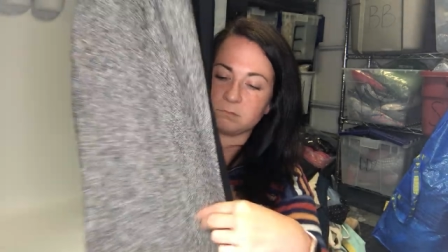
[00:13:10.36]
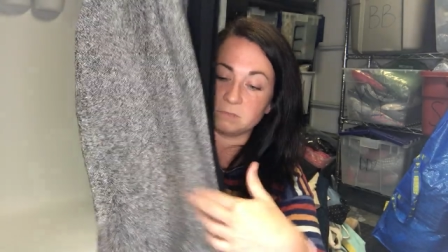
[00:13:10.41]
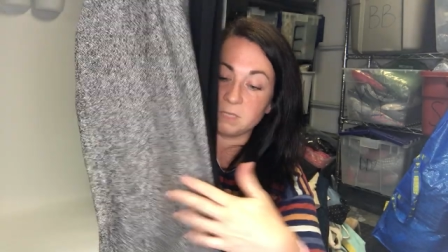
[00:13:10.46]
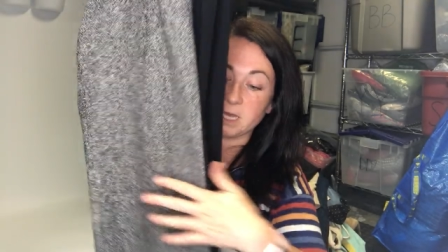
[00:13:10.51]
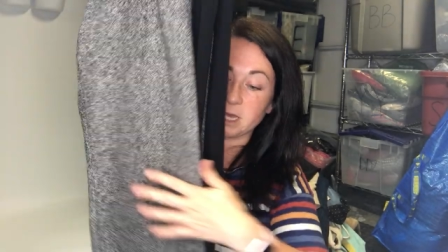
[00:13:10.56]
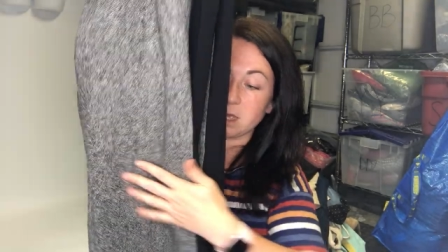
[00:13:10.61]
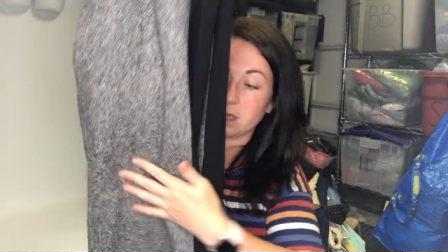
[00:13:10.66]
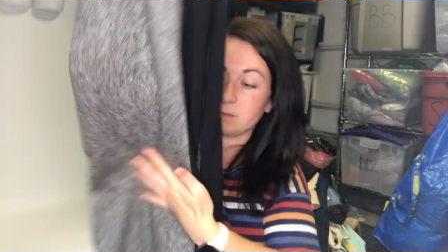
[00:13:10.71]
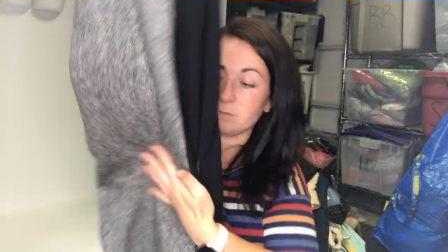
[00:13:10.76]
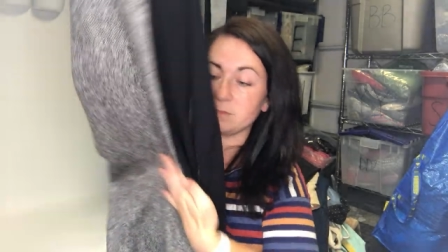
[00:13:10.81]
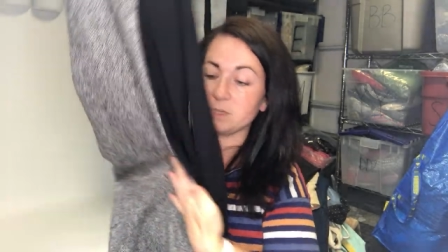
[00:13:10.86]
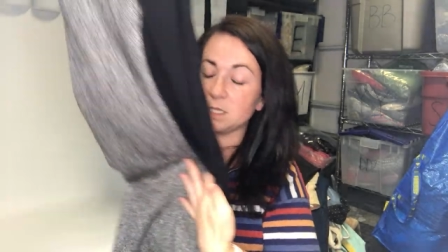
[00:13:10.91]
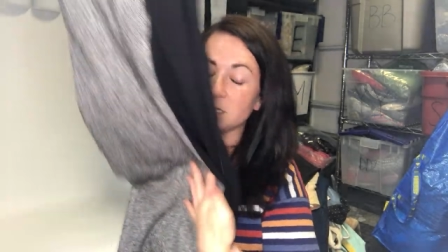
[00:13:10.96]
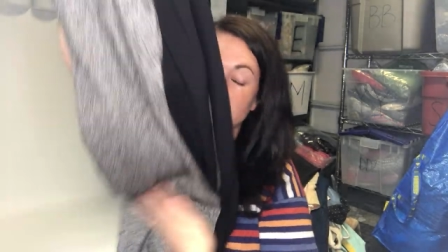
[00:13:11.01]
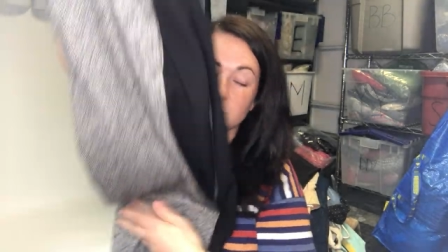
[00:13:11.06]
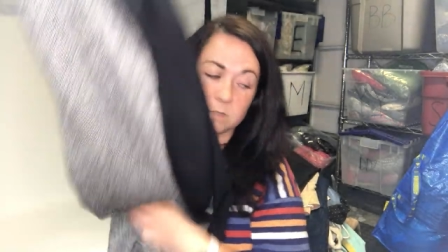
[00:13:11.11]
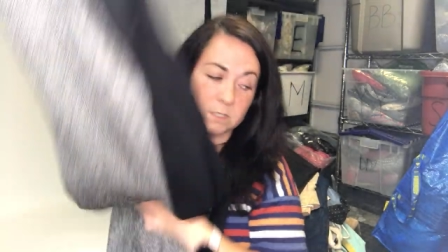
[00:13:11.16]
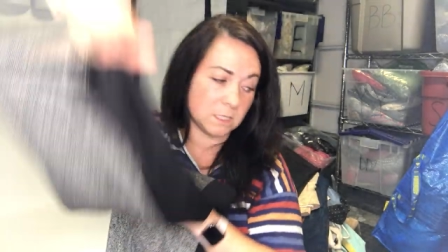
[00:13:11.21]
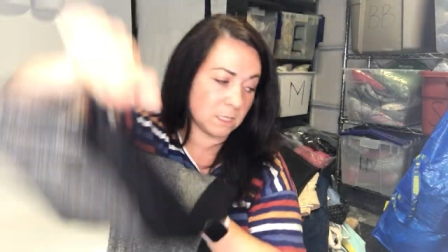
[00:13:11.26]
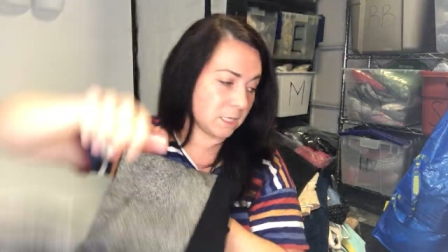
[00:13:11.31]
yeah,
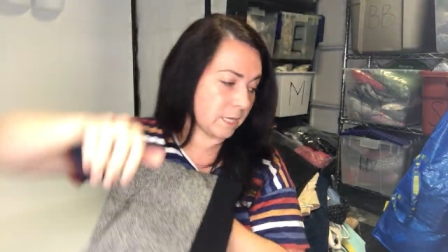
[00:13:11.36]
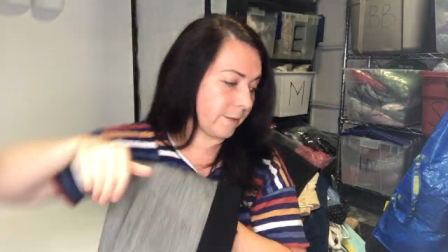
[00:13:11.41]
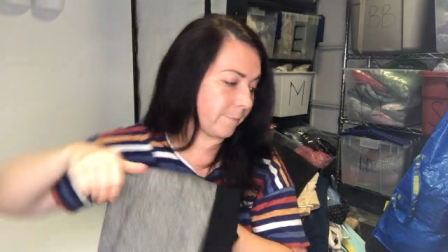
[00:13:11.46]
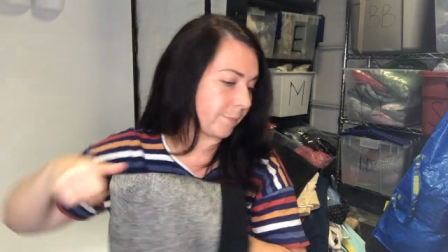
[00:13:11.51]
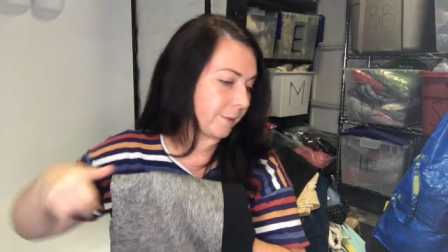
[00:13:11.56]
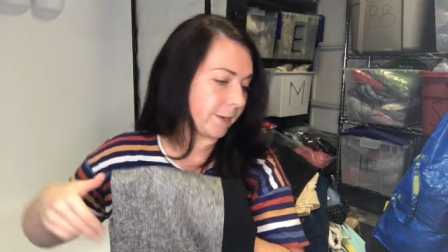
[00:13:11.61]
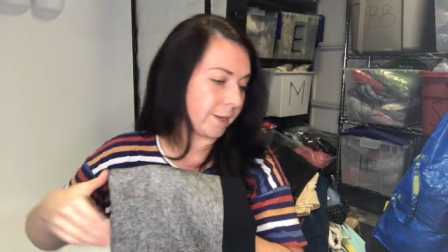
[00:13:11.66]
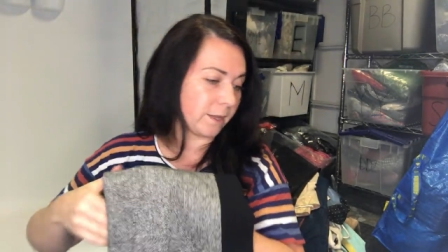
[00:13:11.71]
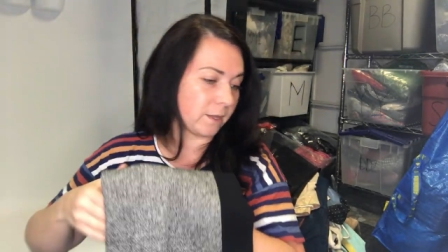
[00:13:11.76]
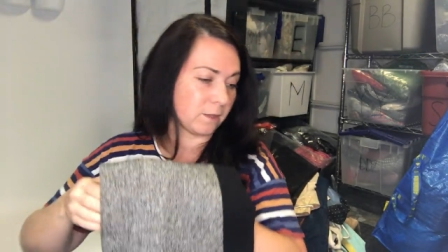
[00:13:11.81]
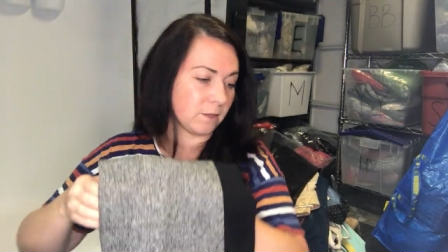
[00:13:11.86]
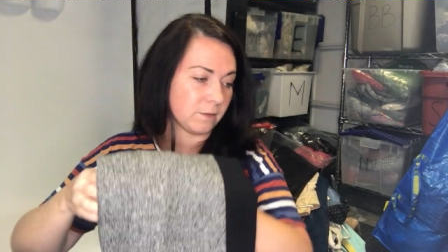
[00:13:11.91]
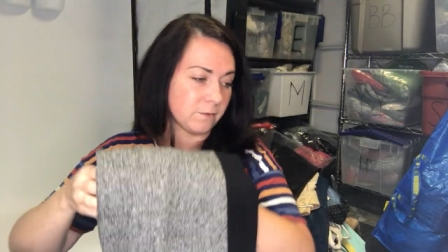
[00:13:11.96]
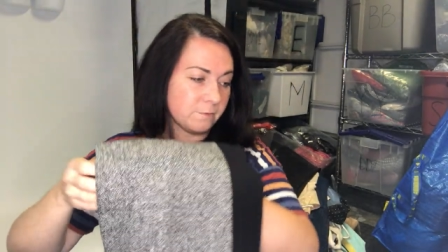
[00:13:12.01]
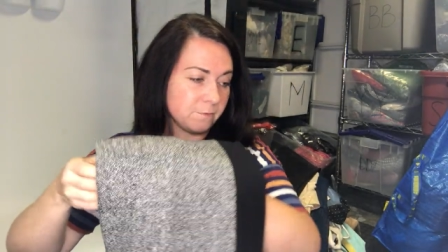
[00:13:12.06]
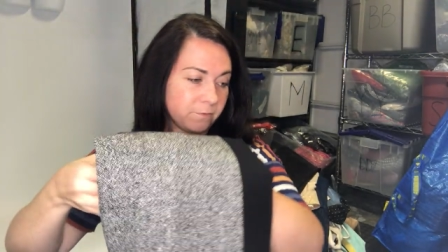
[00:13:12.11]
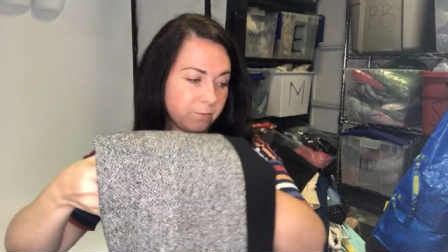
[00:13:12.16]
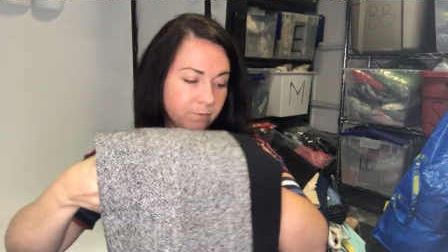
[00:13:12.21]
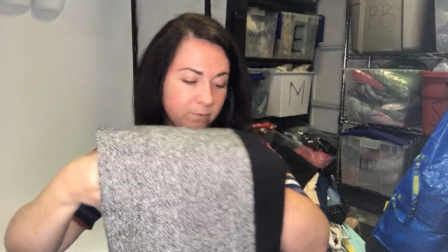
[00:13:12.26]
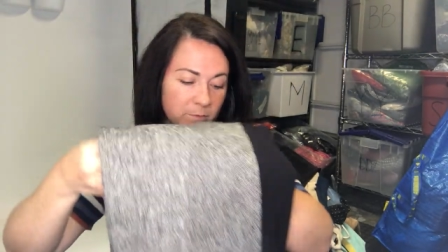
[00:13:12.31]
this was in that pile
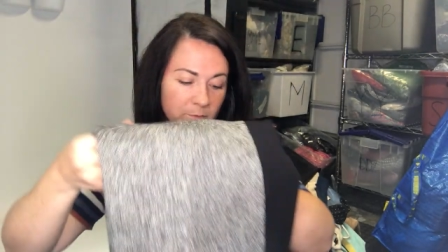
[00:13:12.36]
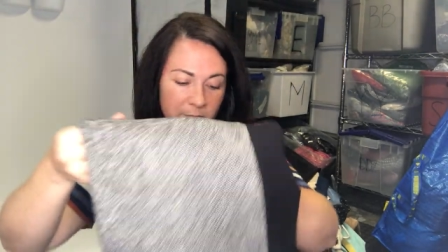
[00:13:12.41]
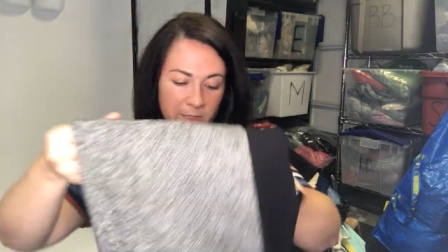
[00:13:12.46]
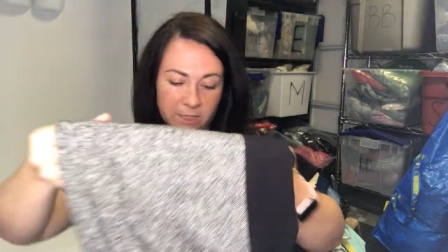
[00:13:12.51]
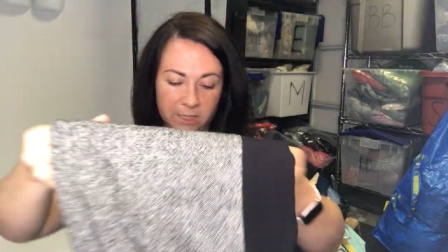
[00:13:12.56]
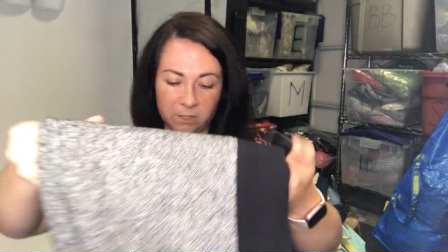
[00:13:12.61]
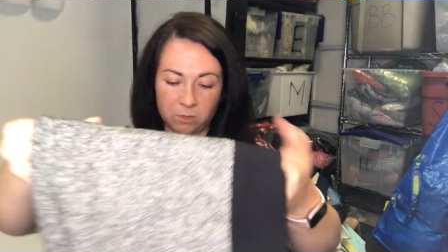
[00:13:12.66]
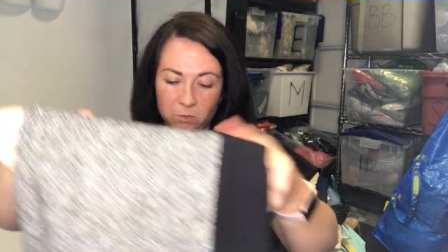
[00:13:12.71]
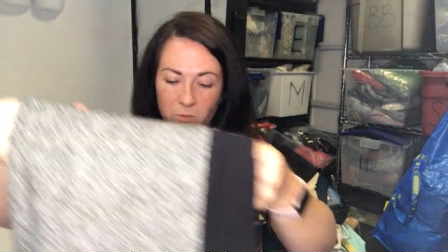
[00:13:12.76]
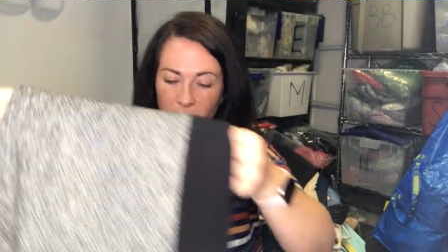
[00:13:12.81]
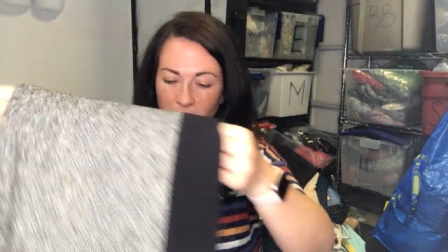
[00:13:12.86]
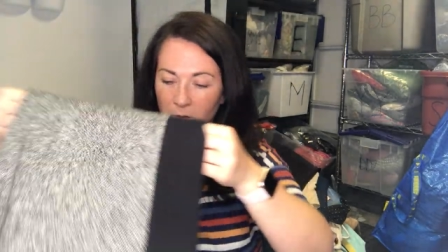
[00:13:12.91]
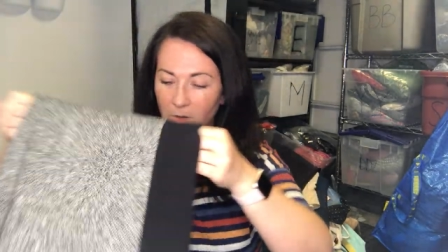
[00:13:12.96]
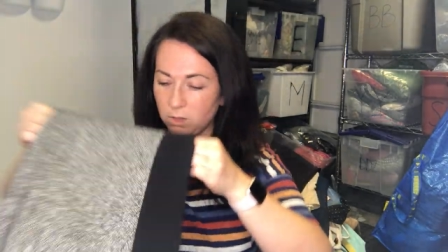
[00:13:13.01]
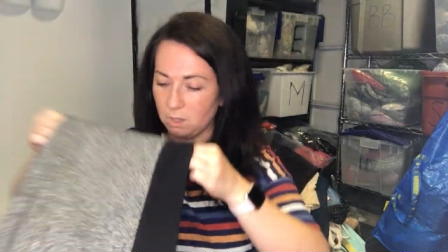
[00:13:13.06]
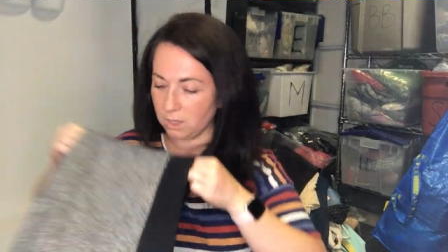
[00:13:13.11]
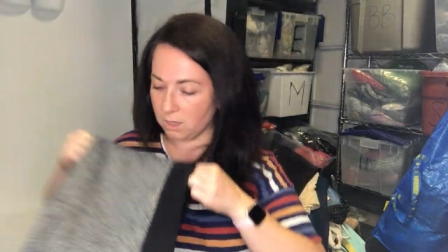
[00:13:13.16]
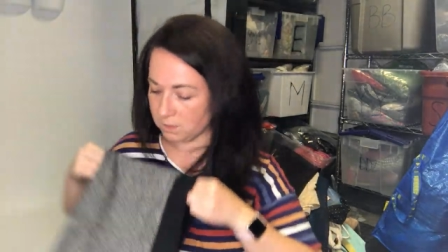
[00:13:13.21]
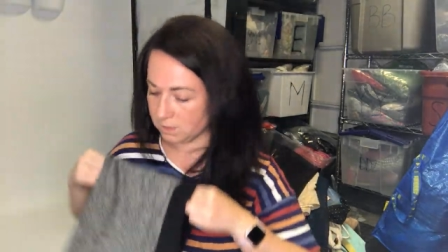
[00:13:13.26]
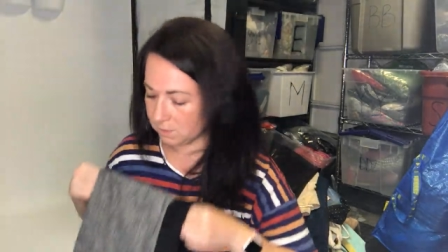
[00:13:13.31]
of really
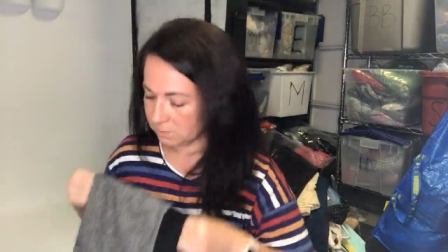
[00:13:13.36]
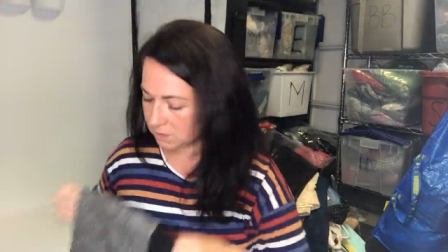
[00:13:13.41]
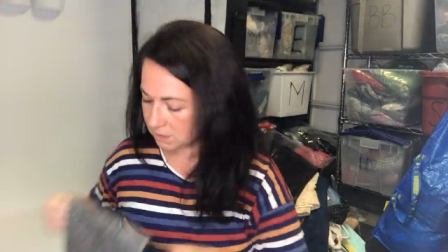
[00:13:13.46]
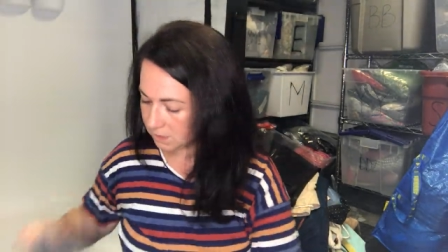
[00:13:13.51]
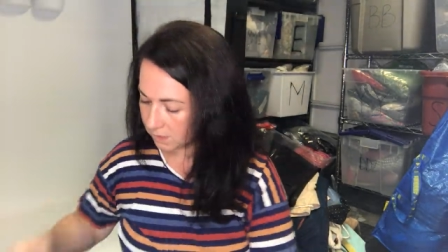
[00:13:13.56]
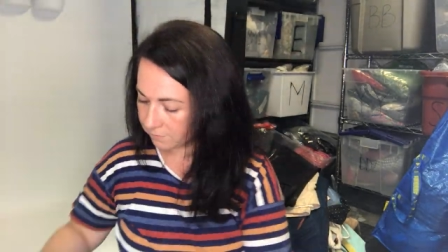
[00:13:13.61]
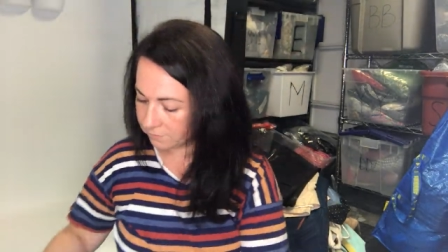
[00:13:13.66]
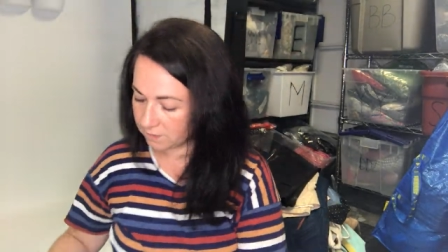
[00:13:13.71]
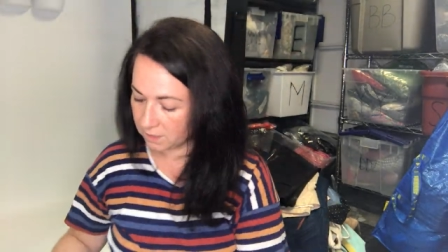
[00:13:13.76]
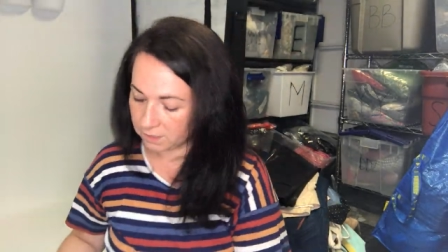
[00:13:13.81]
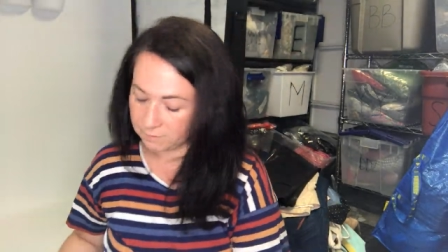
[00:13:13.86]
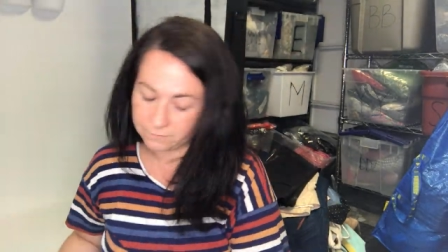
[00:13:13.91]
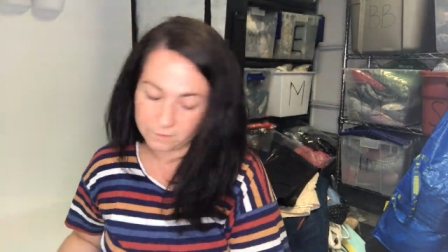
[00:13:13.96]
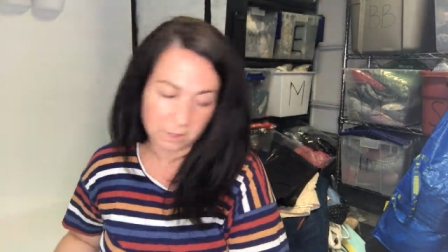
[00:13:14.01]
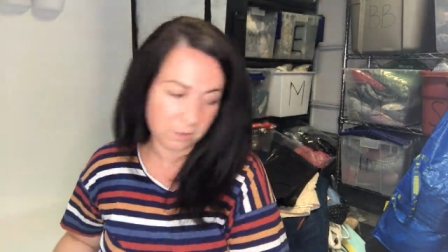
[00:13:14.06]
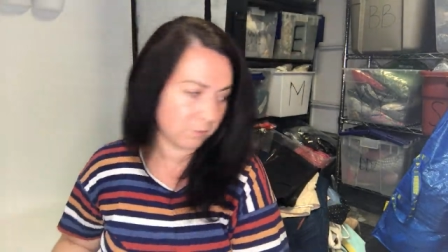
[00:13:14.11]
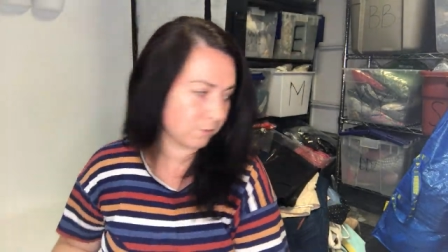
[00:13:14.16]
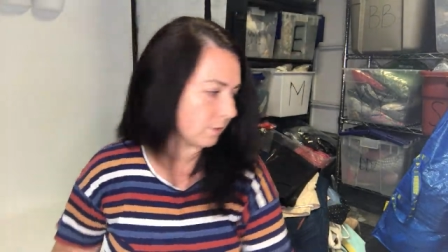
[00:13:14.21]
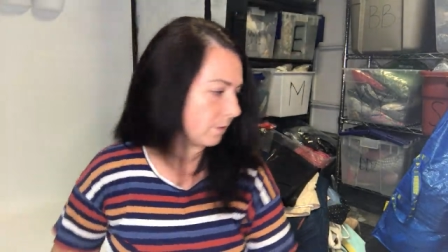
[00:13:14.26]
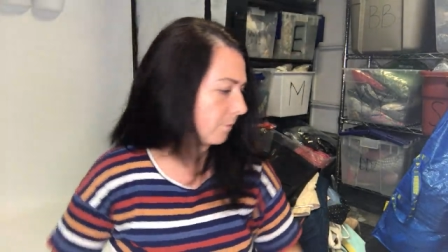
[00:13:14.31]
cool, awesome stuff that I
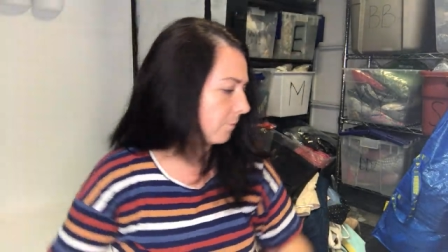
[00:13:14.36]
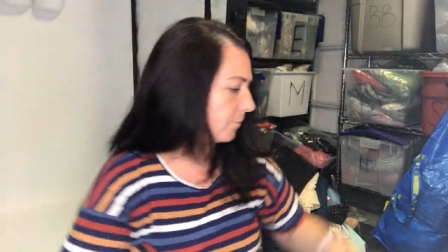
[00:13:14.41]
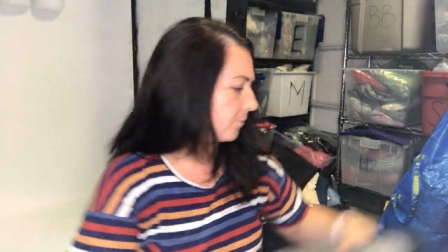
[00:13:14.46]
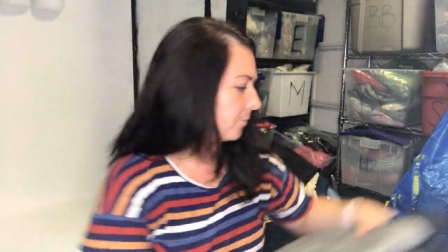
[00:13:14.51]
found.